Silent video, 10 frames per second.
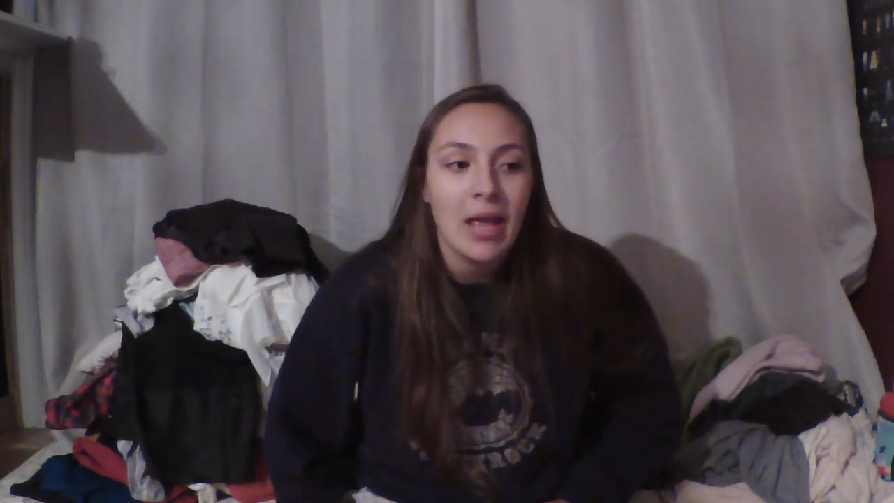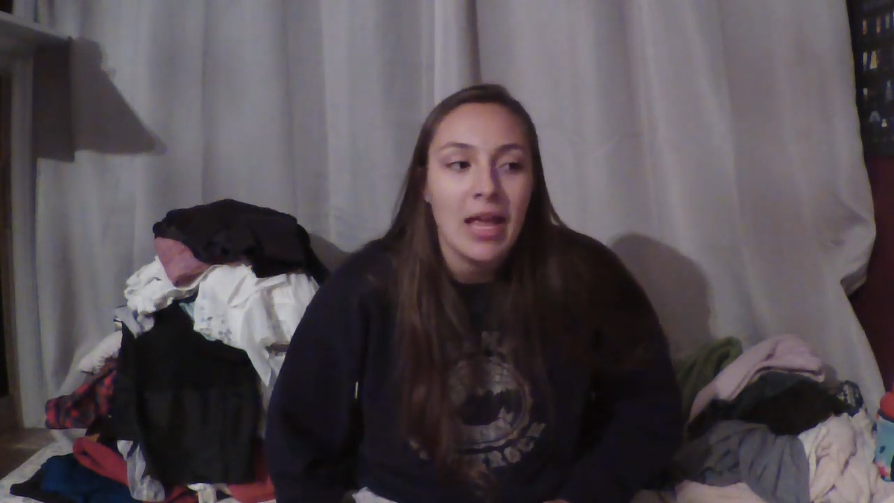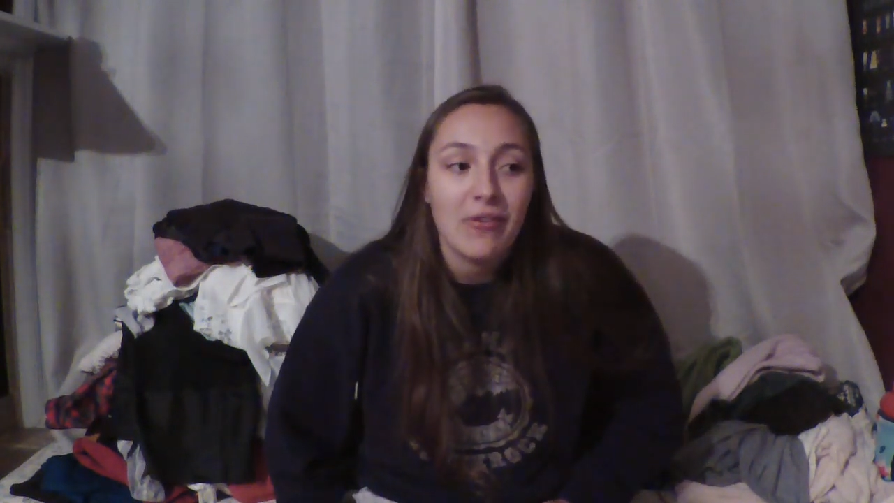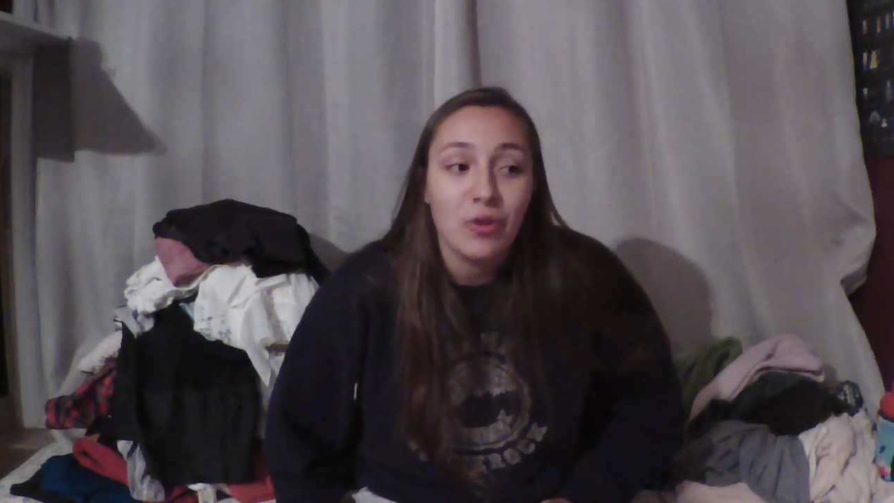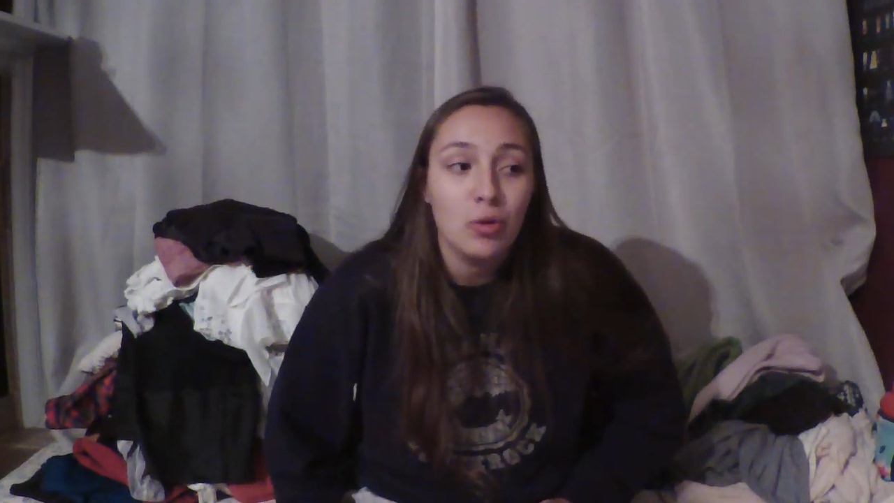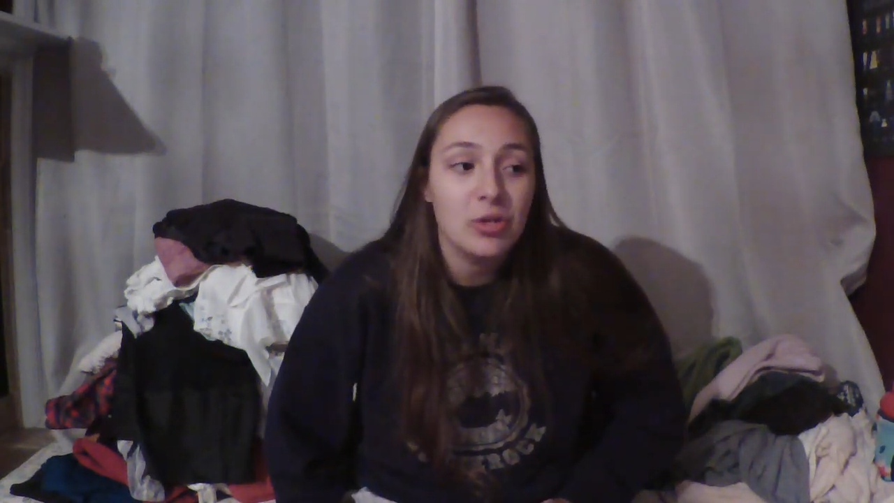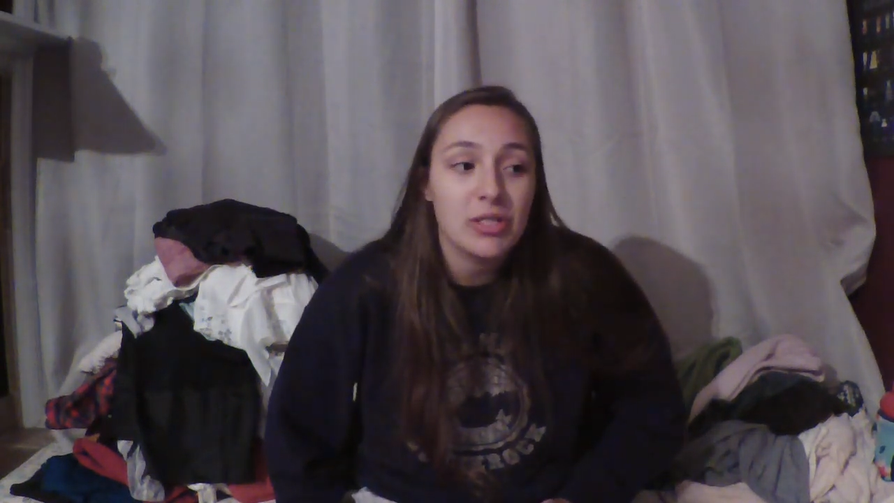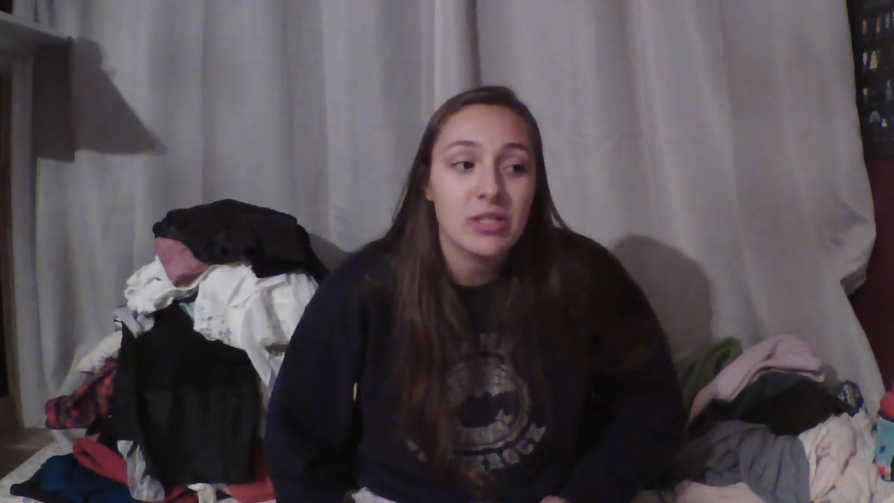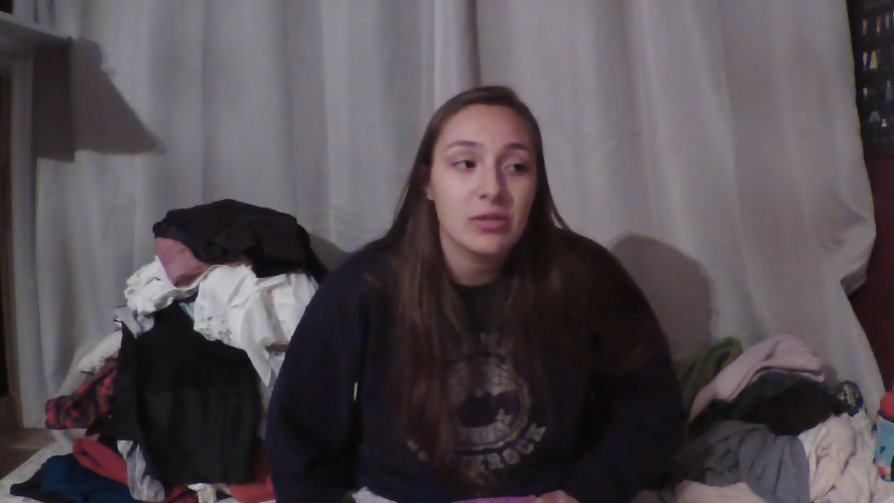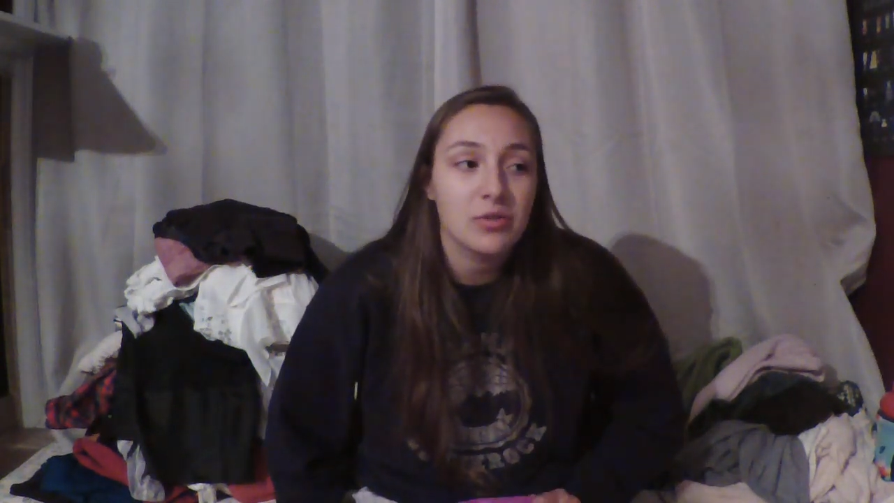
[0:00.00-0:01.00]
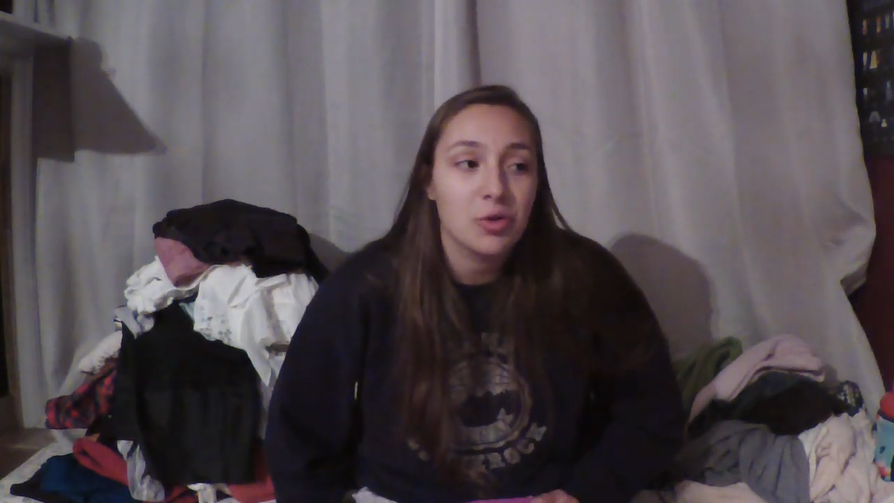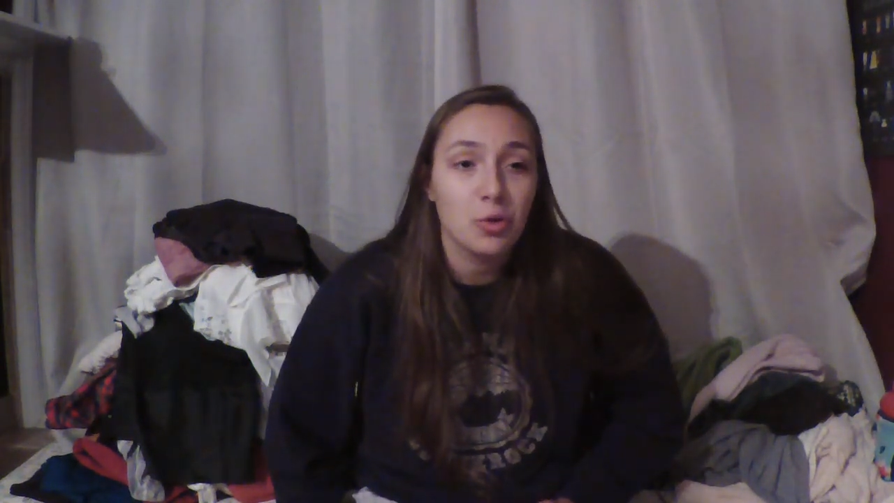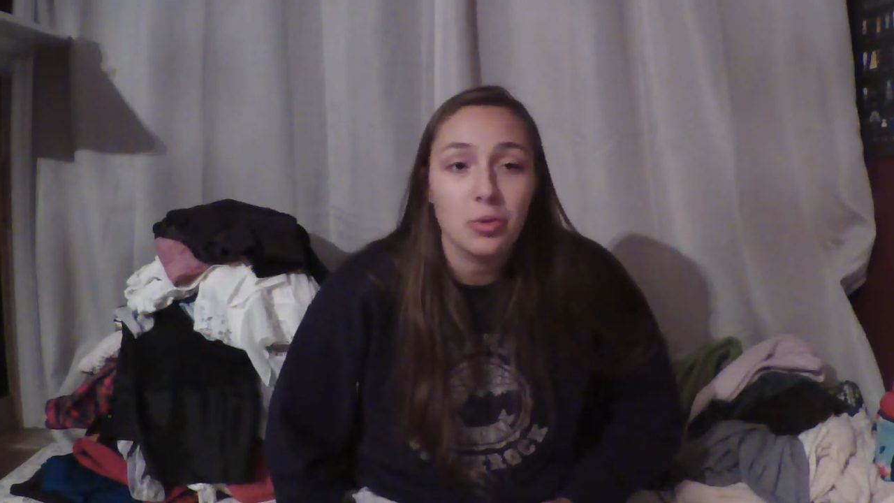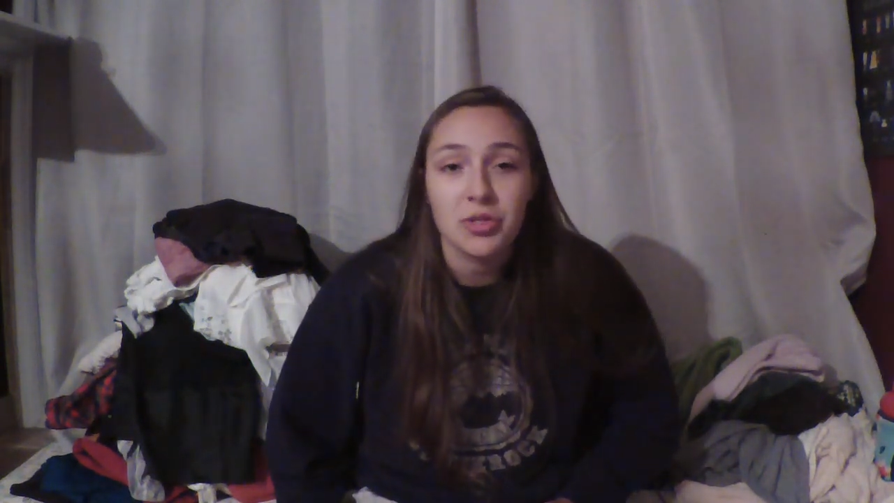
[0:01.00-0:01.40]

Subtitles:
If you just Google